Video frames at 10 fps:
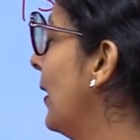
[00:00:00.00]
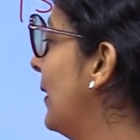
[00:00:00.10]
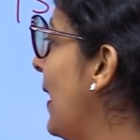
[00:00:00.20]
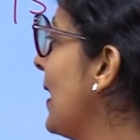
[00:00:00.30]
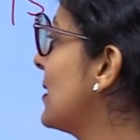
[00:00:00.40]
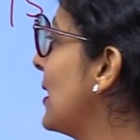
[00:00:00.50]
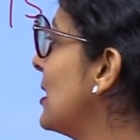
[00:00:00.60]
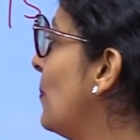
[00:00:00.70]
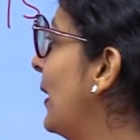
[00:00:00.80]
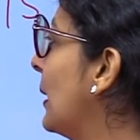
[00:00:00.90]
Next
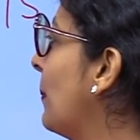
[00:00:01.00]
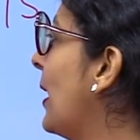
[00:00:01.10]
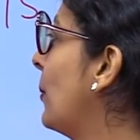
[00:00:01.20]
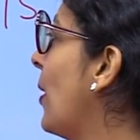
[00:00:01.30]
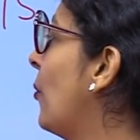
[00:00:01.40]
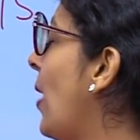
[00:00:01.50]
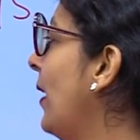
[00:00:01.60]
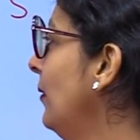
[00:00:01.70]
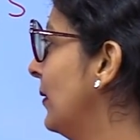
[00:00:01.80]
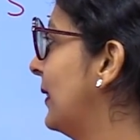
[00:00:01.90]
is multiplied by
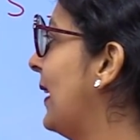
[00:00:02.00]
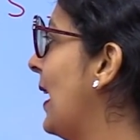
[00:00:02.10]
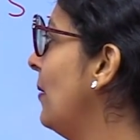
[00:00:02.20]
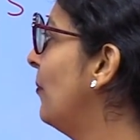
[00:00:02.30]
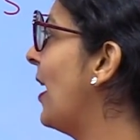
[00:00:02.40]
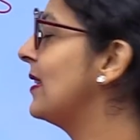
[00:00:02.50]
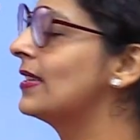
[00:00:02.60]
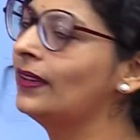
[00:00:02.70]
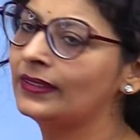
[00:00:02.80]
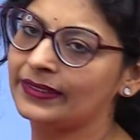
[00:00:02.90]
1, 10
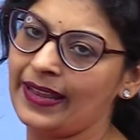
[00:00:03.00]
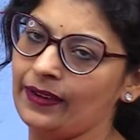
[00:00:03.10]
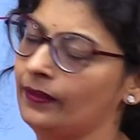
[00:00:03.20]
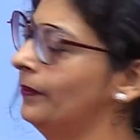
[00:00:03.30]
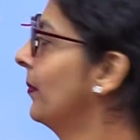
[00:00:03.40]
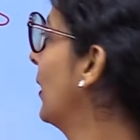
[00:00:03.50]
ones are 10.